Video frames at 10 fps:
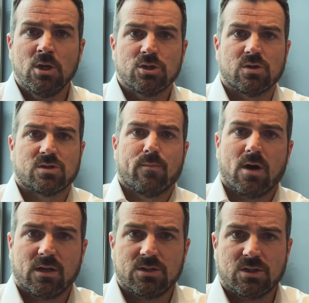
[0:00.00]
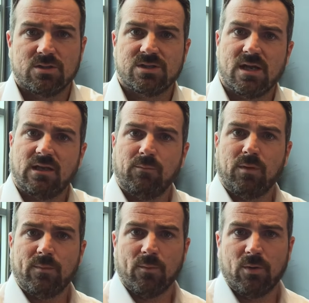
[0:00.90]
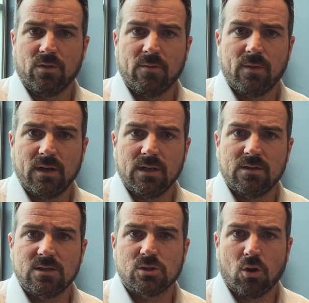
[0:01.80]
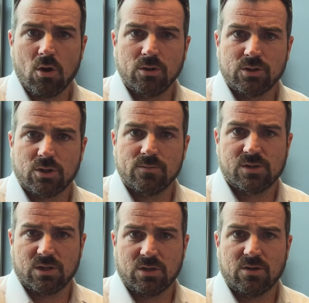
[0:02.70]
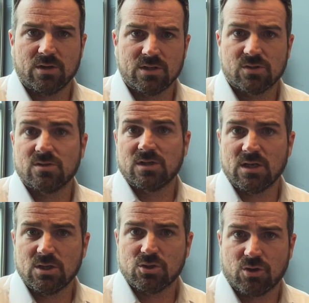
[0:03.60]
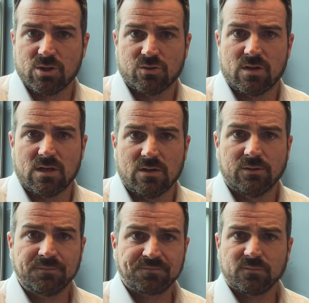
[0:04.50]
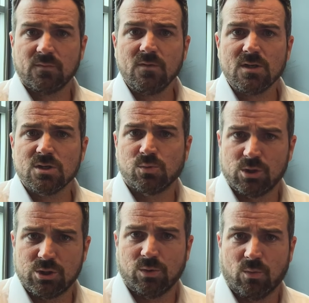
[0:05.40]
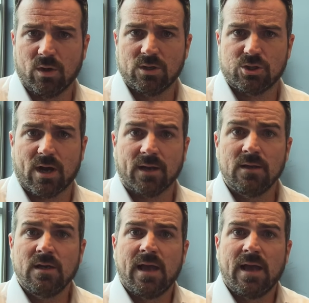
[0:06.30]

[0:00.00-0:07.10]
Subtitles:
So as the market starts tanking, people put their money in these long-term securities, or 10-year treasury yield is what you would want to track.